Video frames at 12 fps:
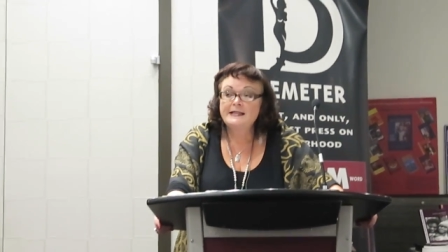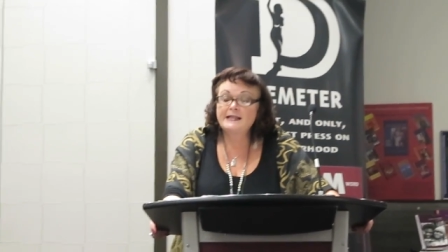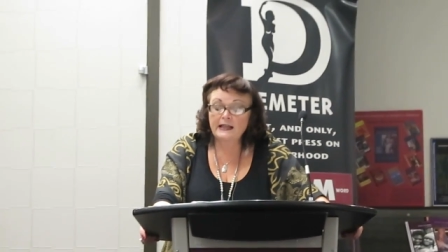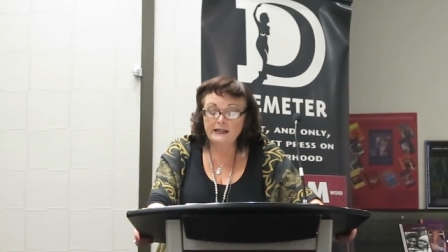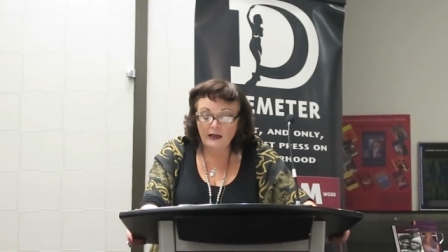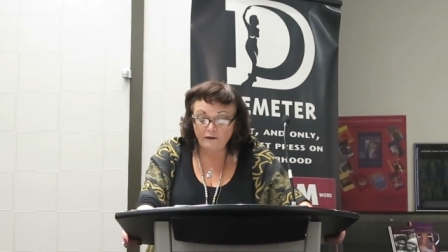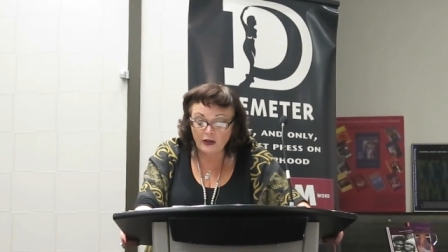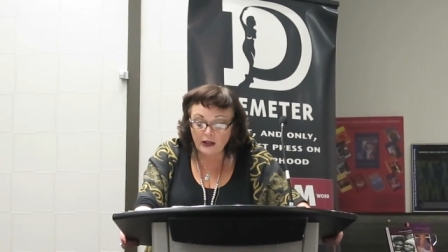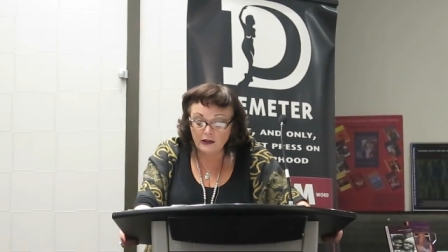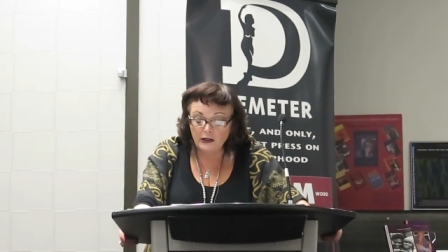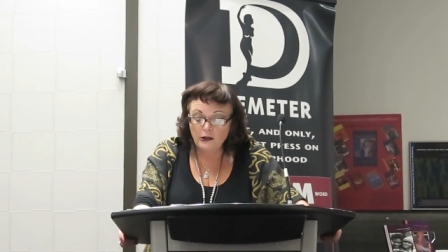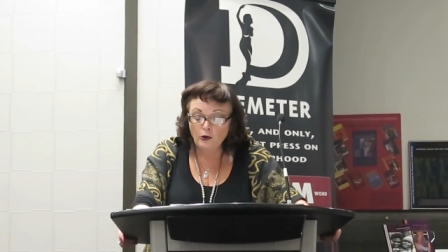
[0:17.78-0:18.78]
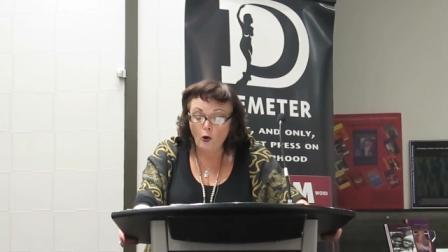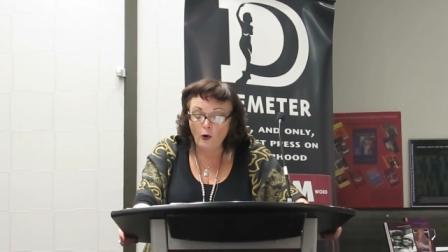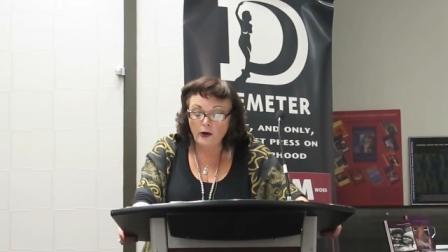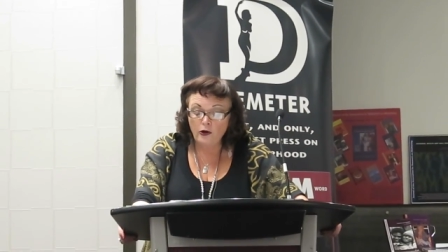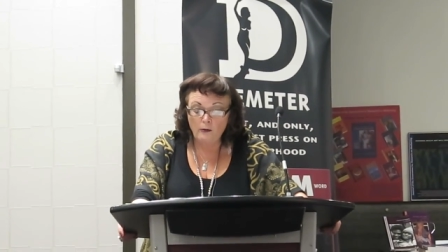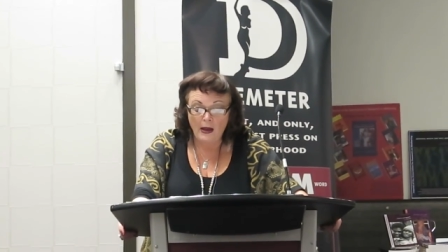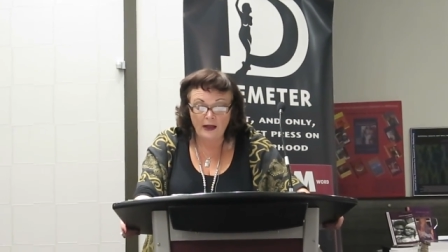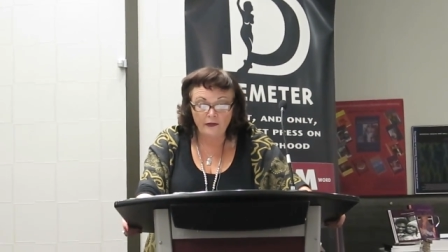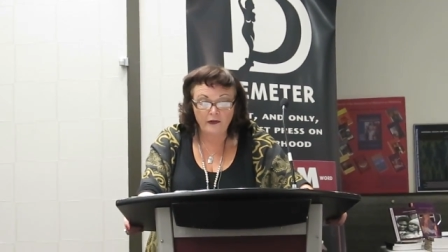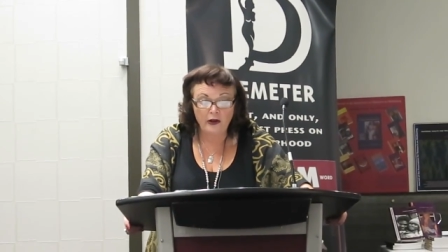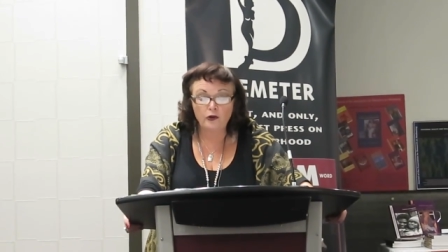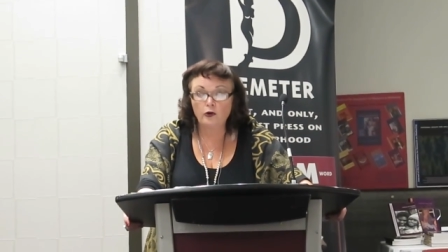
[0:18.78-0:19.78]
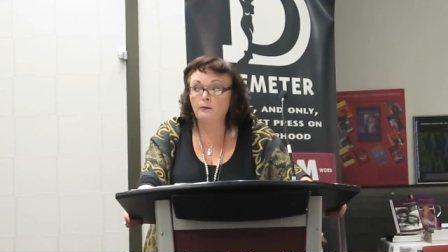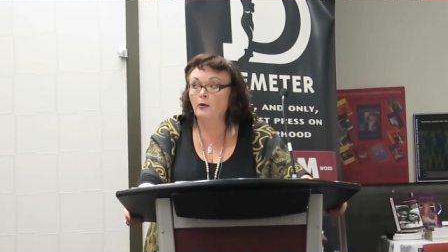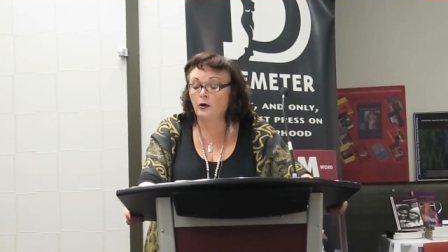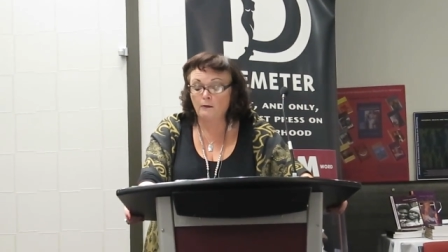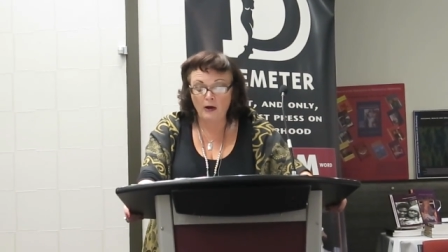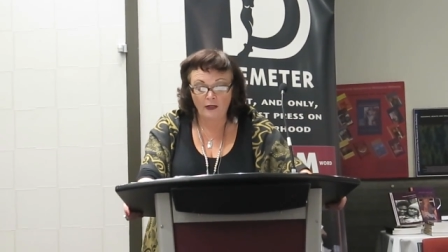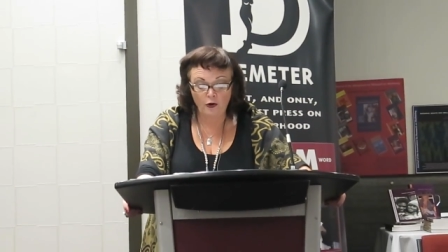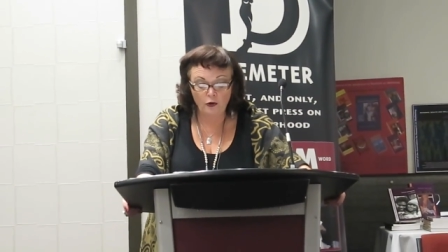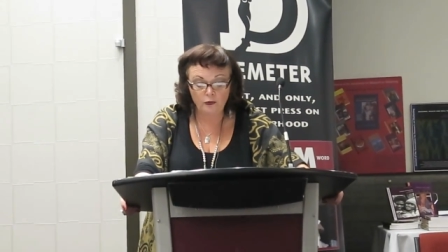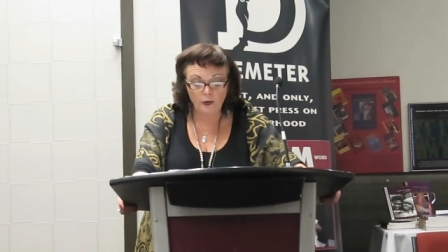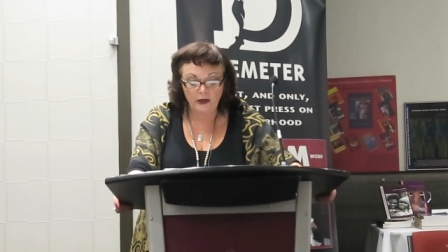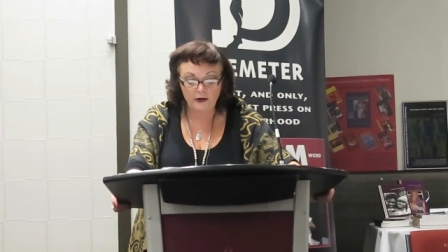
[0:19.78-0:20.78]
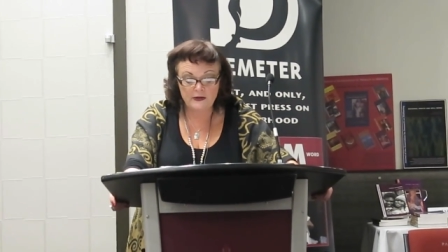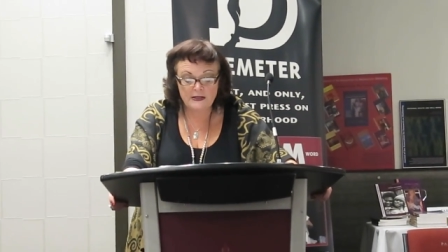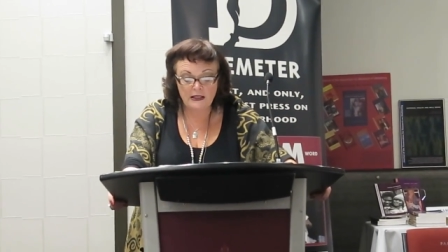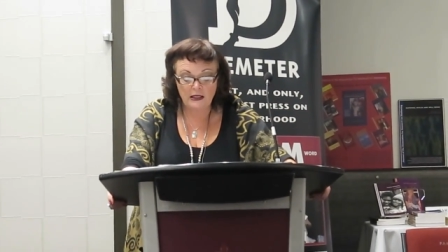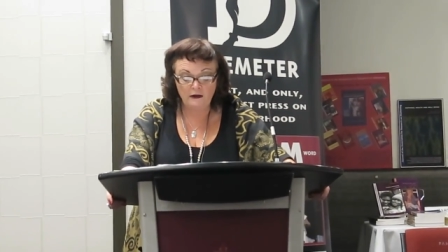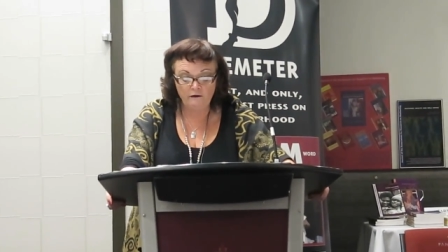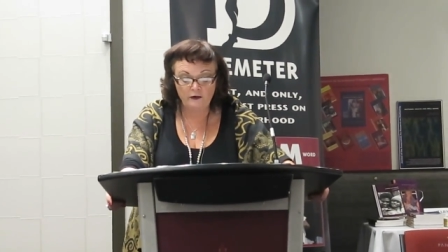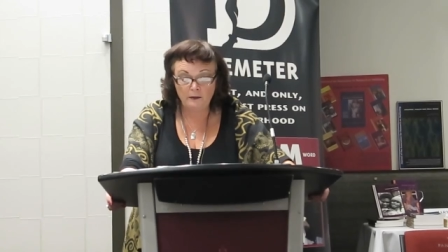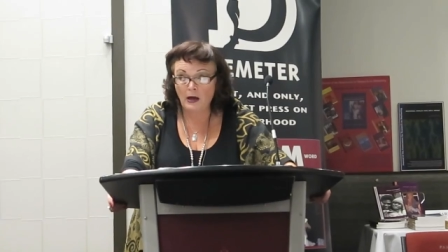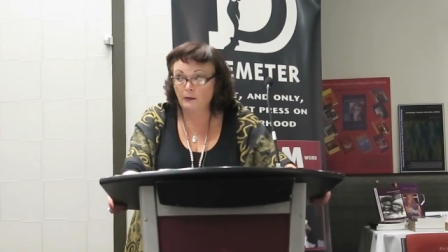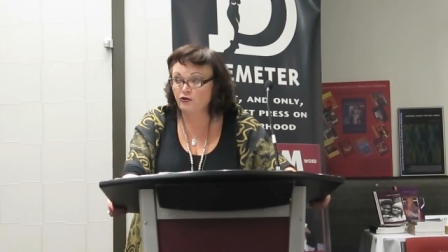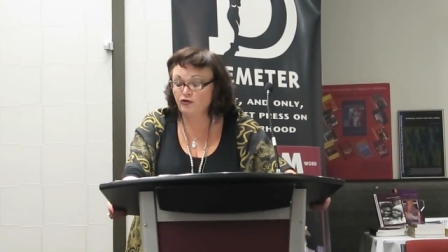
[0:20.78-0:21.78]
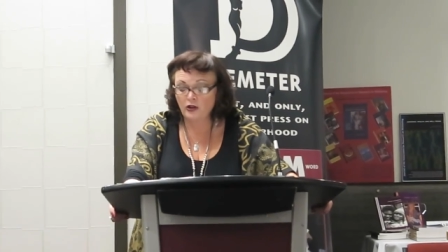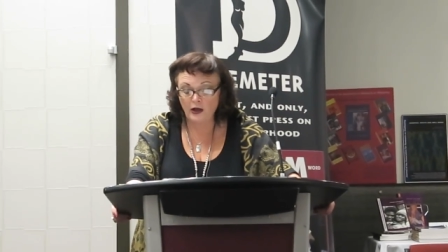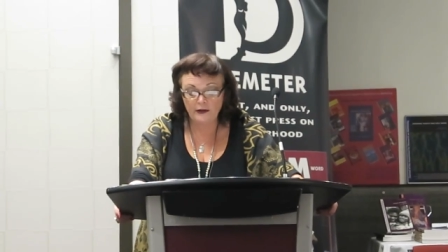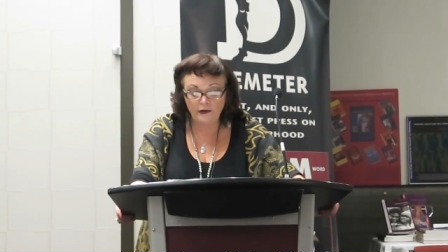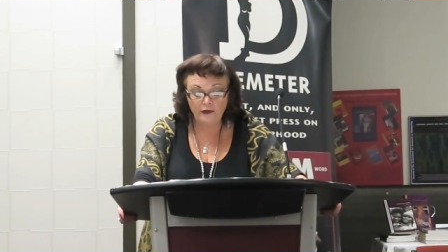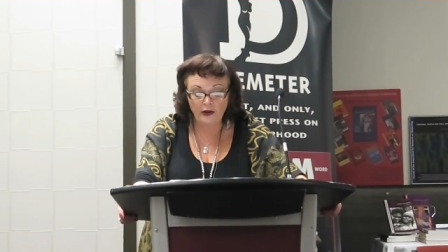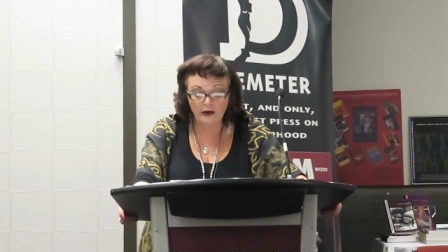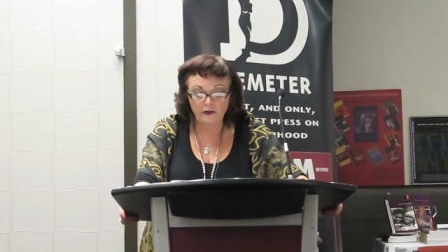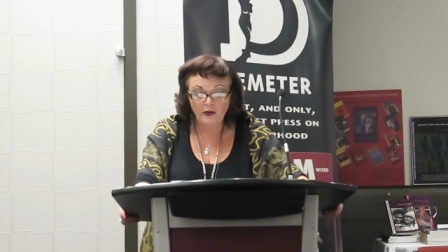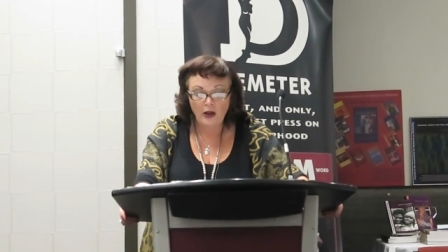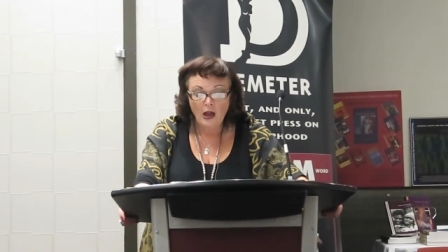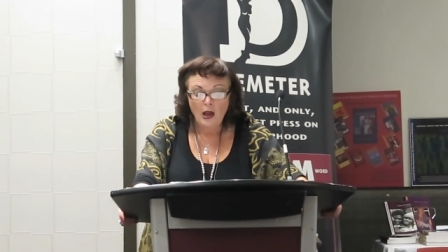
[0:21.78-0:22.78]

Significantly, Laura Umansky, in her book Motherhood Reconceived, published in '96,